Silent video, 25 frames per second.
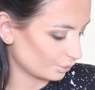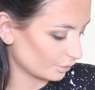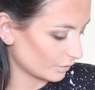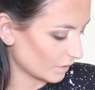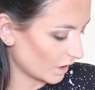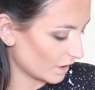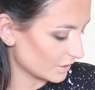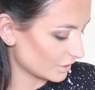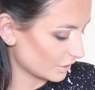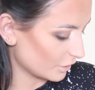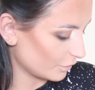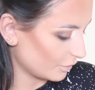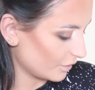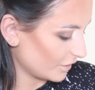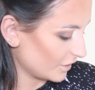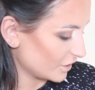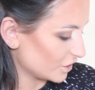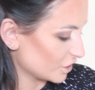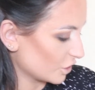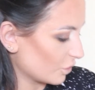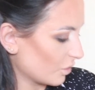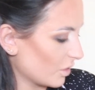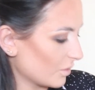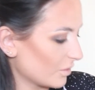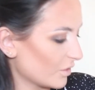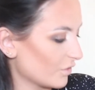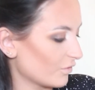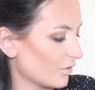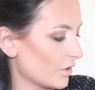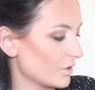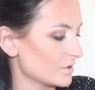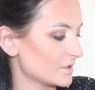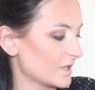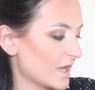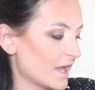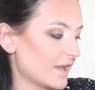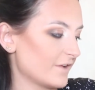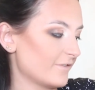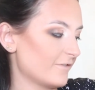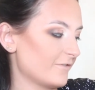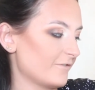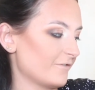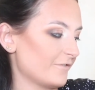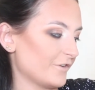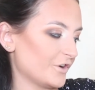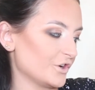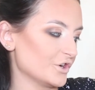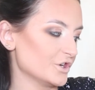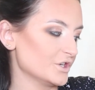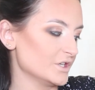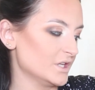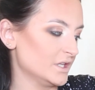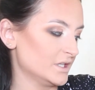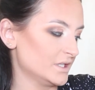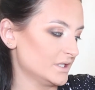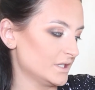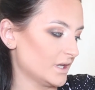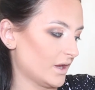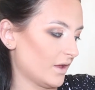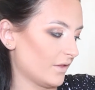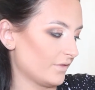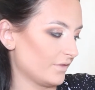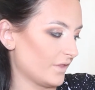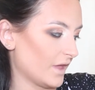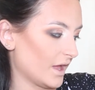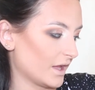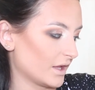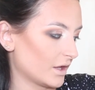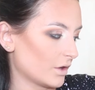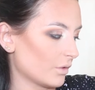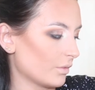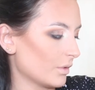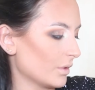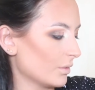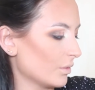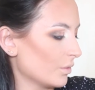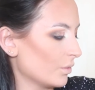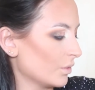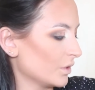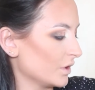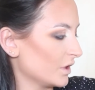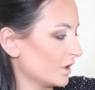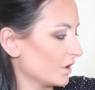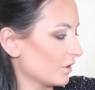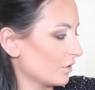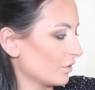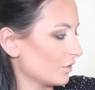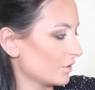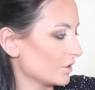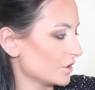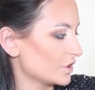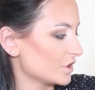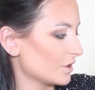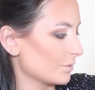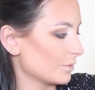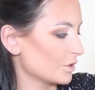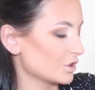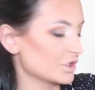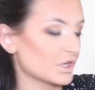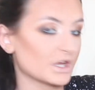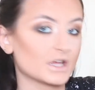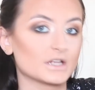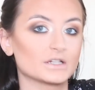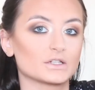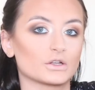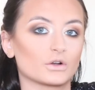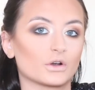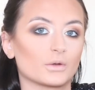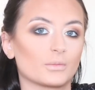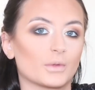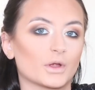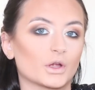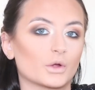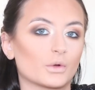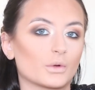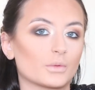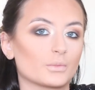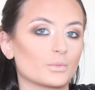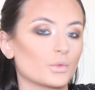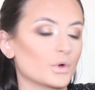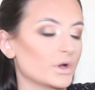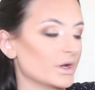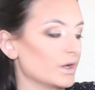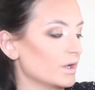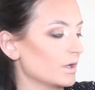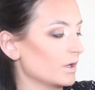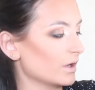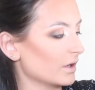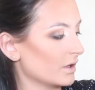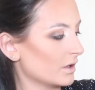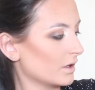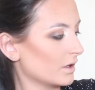I don't know whether to go in with Rosé first and then go in with one of the other shimmer shades, or I might go in with